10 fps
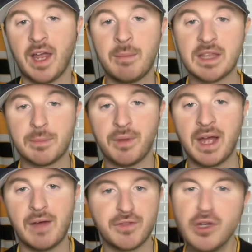to make the
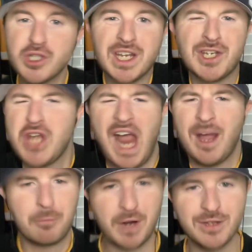playoffs, they're just going to jack
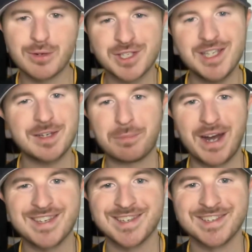up regular season
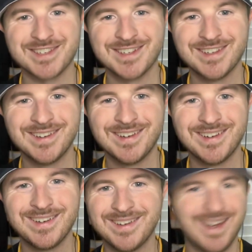prices.
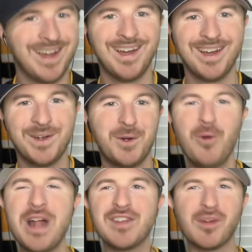Who
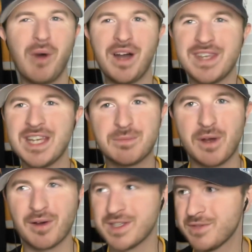doesn't want the
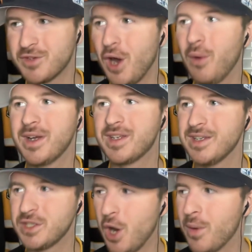experience of going to
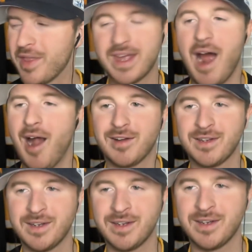the Garden
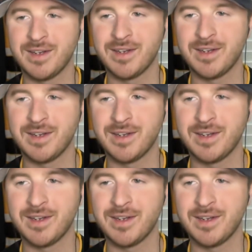and watching this
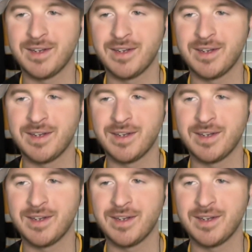team play?